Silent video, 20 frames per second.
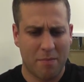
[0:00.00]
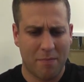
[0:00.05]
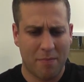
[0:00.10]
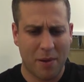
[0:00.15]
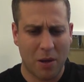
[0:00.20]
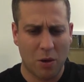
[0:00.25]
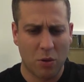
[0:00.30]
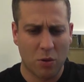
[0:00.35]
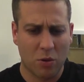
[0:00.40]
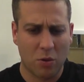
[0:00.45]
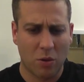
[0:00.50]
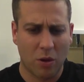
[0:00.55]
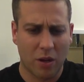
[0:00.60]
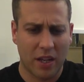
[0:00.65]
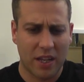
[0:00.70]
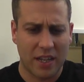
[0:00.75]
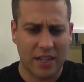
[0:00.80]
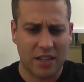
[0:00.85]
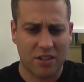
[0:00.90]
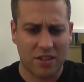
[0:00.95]
Build
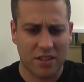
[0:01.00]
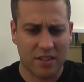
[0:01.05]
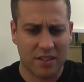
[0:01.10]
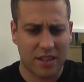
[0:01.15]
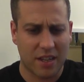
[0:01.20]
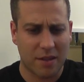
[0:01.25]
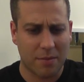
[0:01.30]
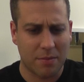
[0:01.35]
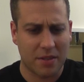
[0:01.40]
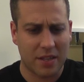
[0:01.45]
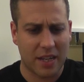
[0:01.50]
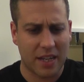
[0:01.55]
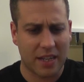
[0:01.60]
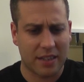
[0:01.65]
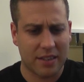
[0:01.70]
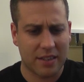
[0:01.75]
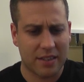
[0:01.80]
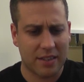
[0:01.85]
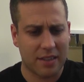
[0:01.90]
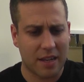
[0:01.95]
quality just seems
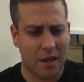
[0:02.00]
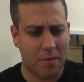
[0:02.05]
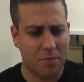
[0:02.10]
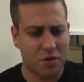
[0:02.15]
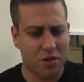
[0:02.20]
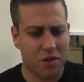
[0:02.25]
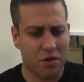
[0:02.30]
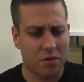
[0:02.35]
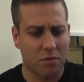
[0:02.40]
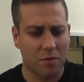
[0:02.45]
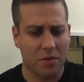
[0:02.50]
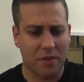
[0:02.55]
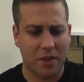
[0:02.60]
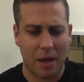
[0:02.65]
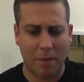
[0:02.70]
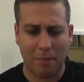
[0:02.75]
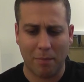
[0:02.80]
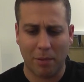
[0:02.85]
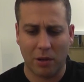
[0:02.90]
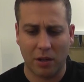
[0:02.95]
exceptional with
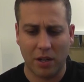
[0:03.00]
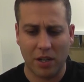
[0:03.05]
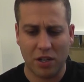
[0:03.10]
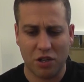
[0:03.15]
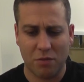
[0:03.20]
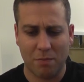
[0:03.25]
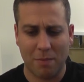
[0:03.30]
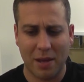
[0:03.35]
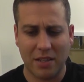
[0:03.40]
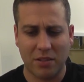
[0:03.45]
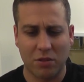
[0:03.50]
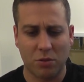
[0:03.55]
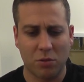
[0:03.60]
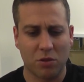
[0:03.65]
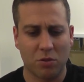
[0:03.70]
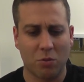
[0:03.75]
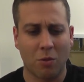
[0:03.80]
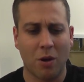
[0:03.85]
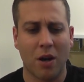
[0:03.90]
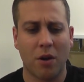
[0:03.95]
that polished bezel
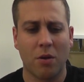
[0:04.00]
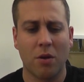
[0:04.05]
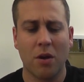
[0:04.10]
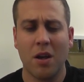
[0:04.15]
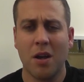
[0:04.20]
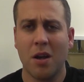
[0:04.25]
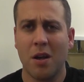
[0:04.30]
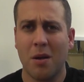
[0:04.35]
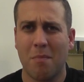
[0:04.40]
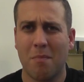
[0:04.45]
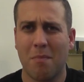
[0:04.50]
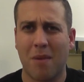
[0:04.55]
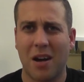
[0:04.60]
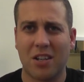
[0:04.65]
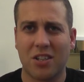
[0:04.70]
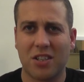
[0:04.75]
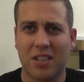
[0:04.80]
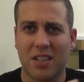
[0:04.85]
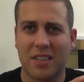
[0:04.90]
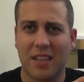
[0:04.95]
as well.
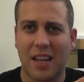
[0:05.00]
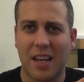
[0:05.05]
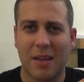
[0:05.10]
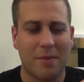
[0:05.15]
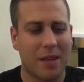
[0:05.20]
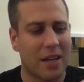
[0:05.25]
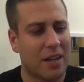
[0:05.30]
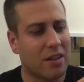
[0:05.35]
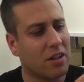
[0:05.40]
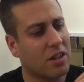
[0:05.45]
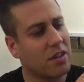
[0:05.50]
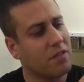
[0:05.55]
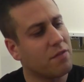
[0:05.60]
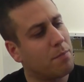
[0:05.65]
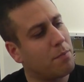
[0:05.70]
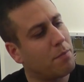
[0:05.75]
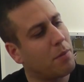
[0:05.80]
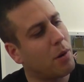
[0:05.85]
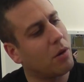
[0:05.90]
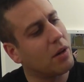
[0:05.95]
Much the same, that kind
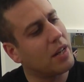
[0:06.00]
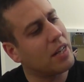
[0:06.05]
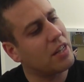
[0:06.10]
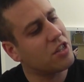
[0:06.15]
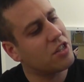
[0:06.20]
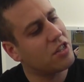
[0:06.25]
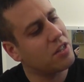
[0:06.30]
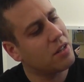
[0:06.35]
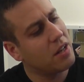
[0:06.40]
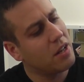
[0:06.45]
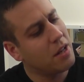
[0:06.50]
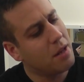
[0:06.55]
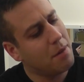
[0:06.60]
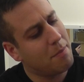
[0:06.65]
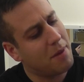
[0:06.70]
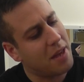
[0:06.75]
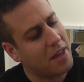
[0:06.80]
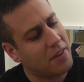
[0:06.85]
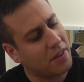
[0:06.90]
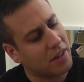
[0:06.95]
of polished
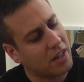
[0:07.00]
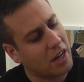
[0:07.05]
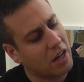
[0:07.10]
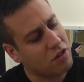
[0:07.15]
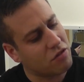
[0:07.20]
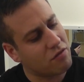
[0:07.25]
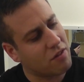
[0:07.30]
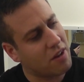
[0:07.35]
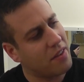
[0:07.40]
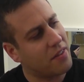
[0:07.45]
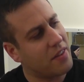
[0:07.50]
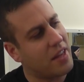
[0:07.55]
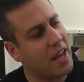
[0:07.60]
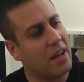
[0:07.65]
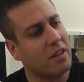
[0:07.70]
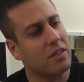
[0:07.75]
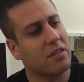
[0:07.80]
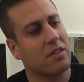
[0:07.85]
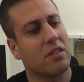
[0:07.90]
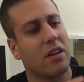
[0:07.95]
bit that goes around the
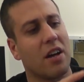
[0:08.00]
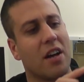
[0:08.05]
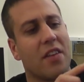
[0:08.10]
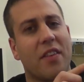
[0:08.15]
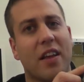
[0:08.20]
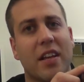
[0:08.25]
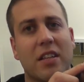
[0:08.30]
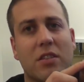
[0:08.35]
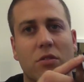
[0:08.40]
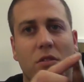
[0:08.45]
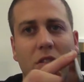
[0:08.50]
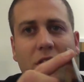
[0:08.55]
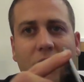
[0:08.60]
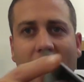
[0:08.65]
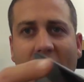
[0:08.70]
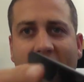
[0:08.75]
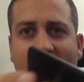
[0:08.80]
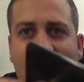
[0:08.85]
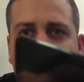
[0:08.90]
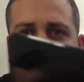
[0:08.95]
outside, that sort
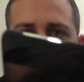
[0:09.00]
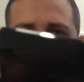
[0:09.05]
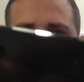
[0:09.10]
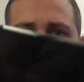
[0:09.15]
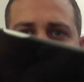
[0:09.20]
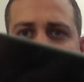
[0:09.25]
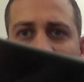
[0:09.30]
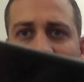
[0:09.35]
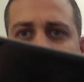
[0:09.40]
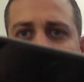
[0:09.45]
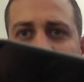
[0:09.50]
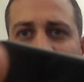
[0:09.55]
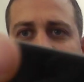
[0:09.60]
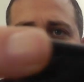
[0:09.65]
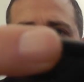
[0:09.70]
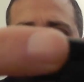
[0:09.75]
of edge that it